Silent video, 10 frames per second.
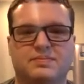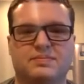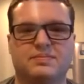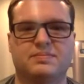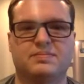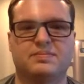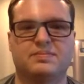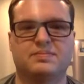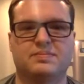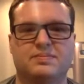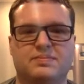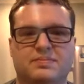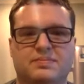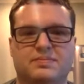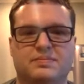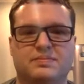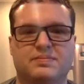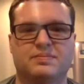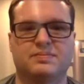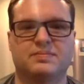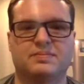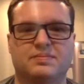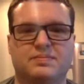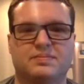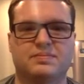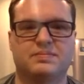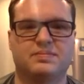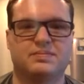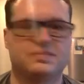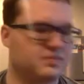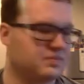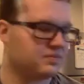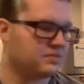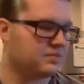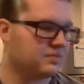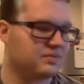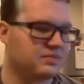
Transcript: (not speaking)